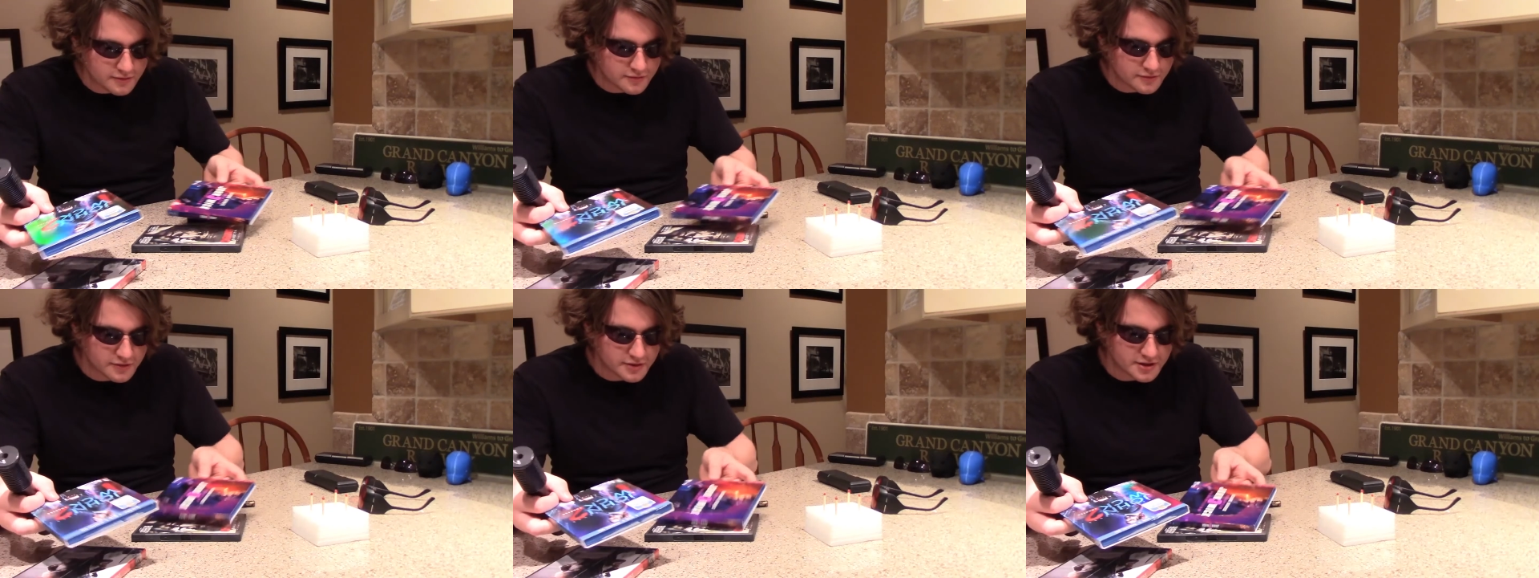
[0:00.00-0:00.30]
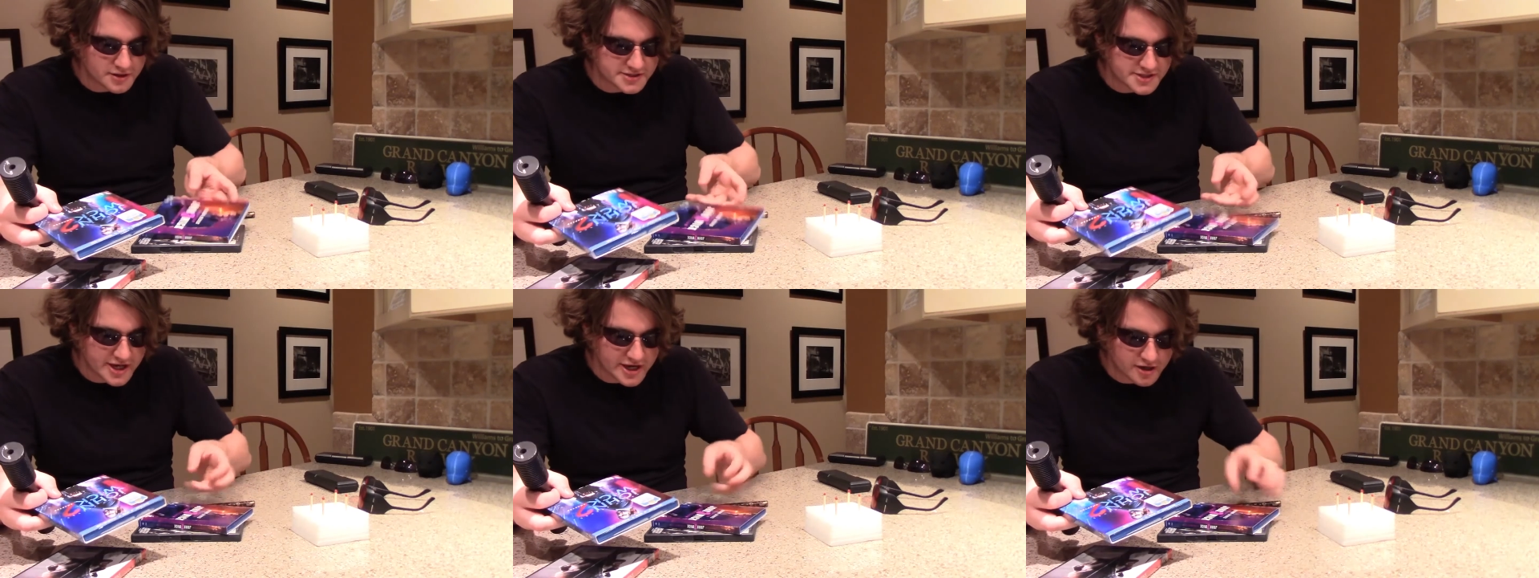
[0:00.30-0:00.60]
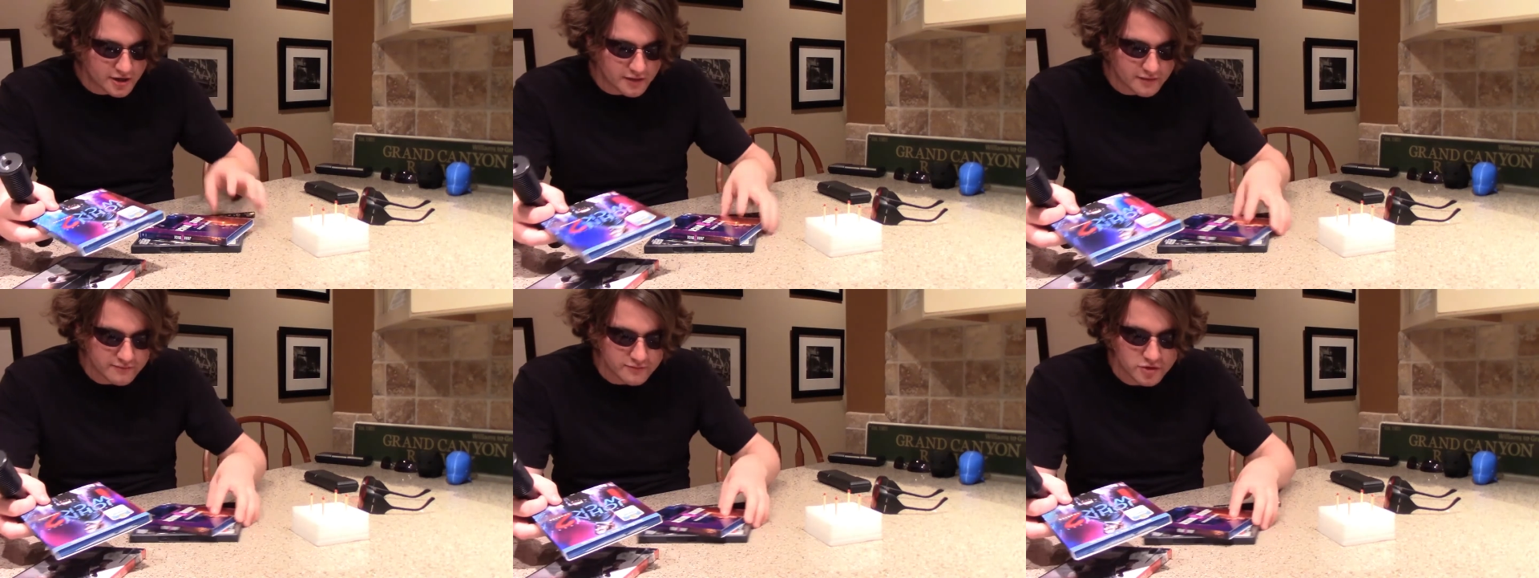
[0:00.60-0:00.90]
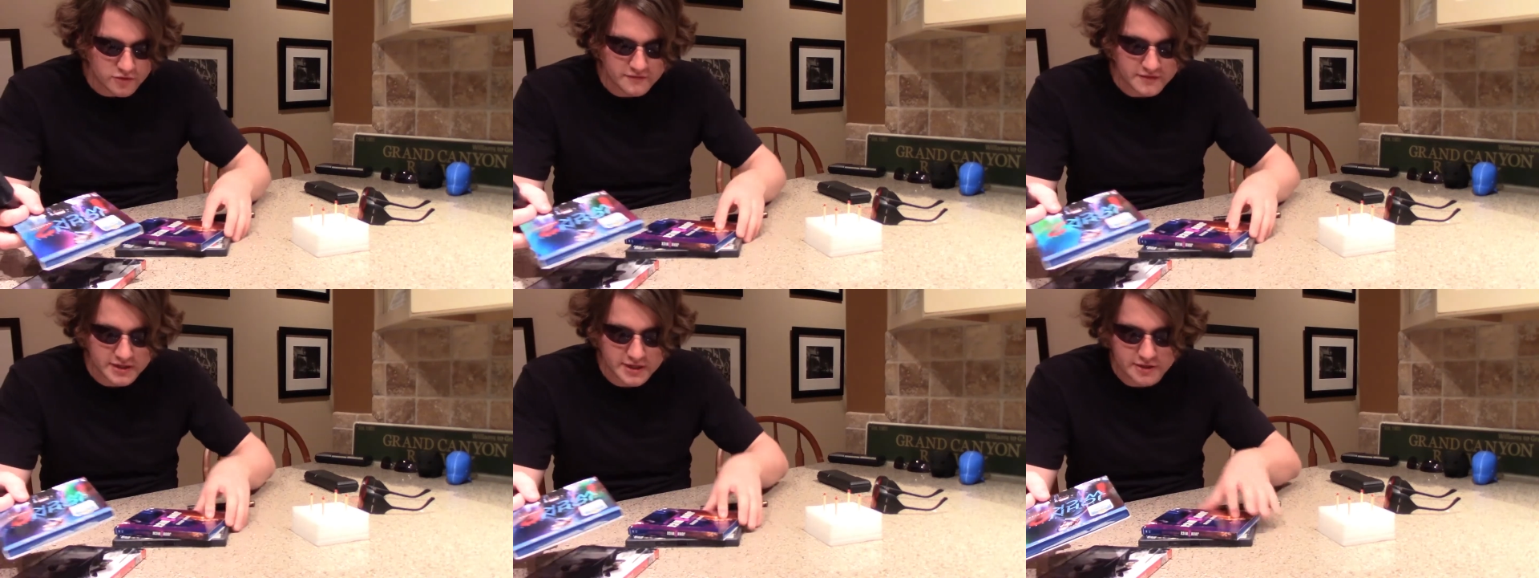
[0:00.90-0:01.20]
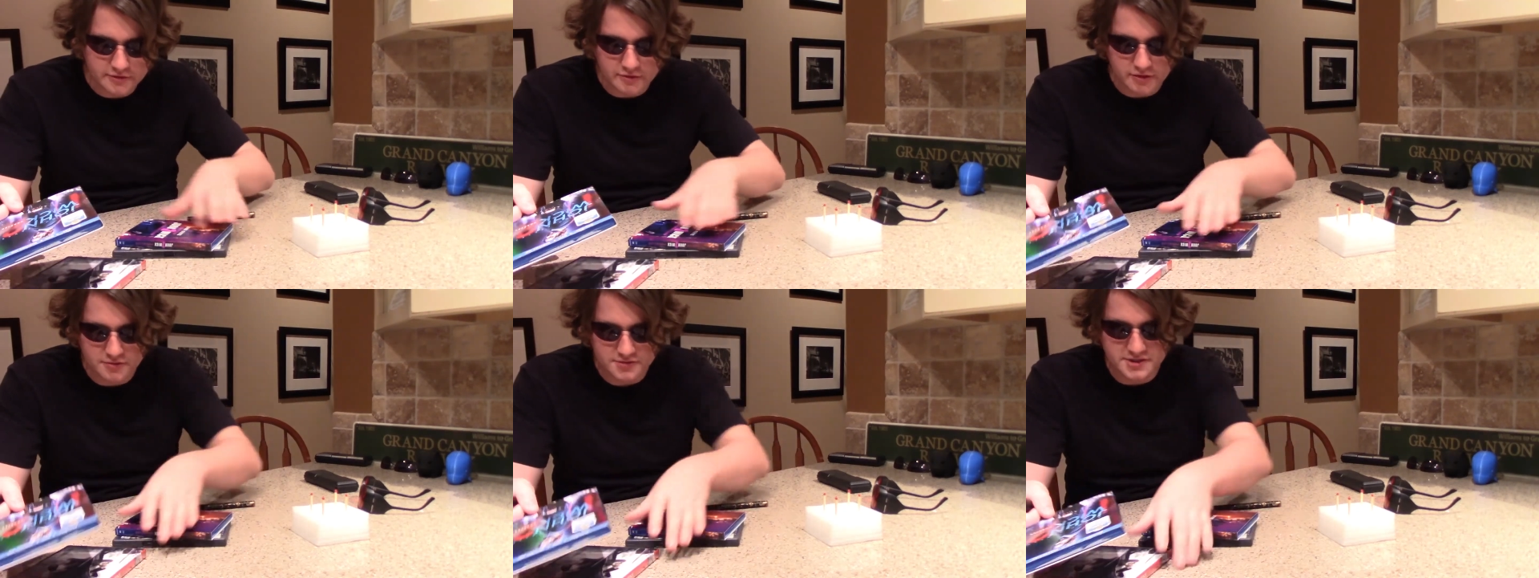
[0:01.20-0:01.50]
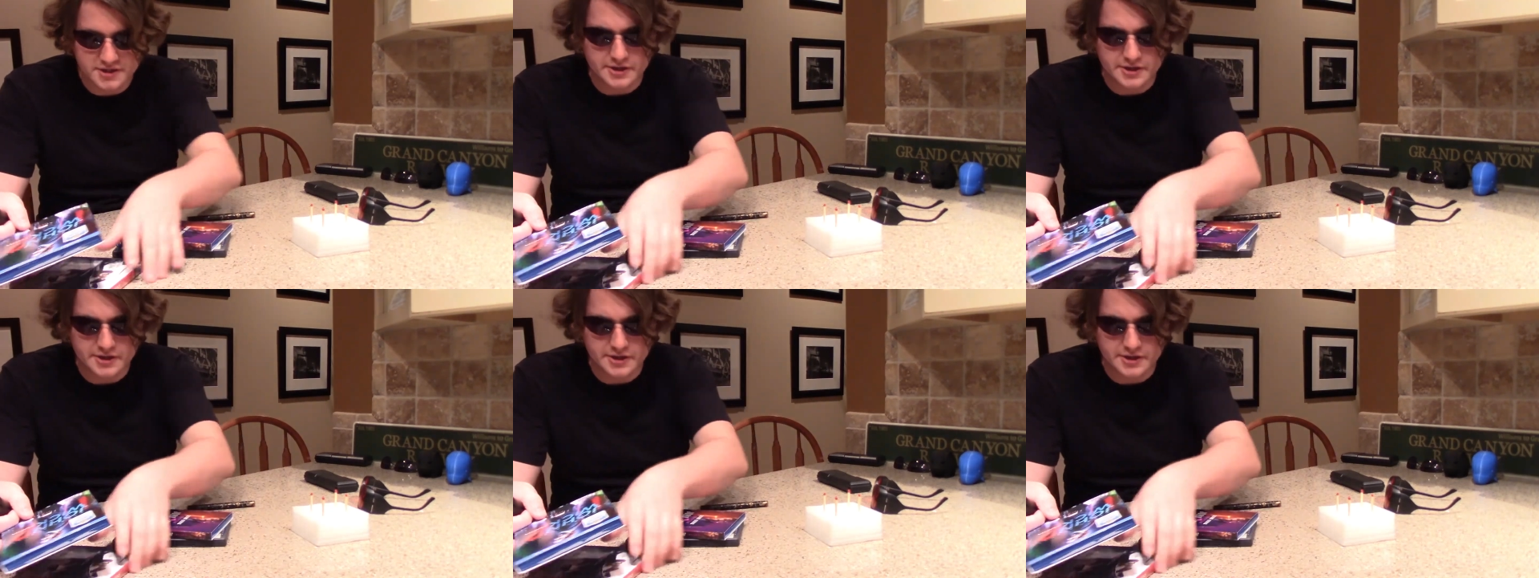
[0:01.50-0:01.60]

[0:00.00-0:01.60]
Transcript: We're going to take our movie heroes